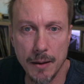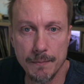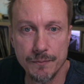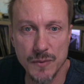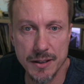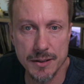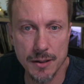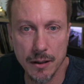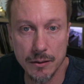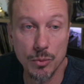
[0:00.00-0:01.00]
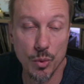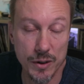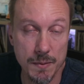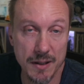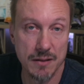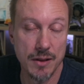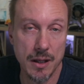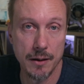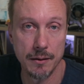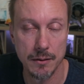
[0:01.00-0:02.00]
It's a little more expensive than
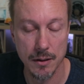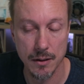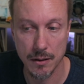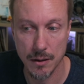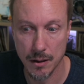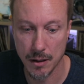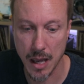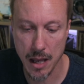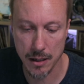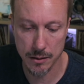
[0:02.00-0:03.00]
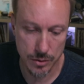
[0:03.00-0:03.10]
a Canon